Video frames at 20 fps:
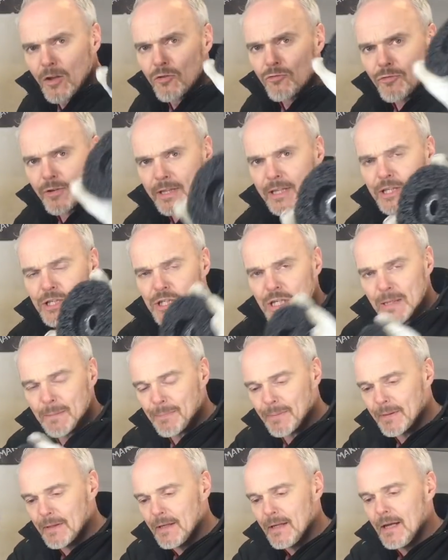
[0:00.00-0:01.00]
Really cheap
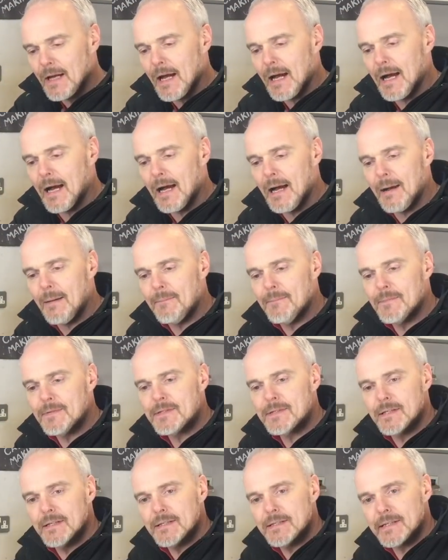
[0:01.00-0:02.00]

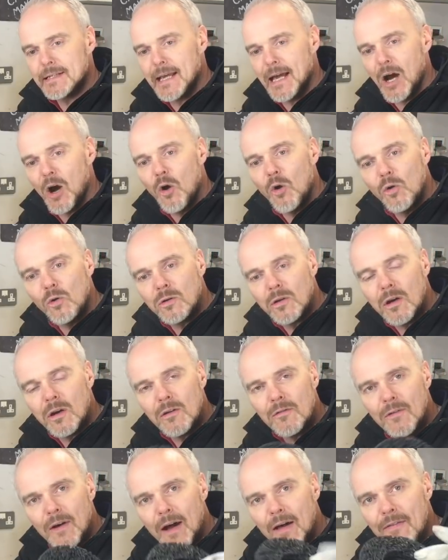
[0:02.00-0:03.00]
to get a hold
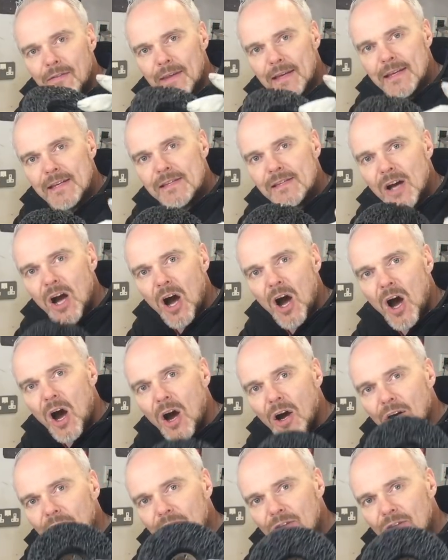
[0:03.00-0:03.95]
of, and these are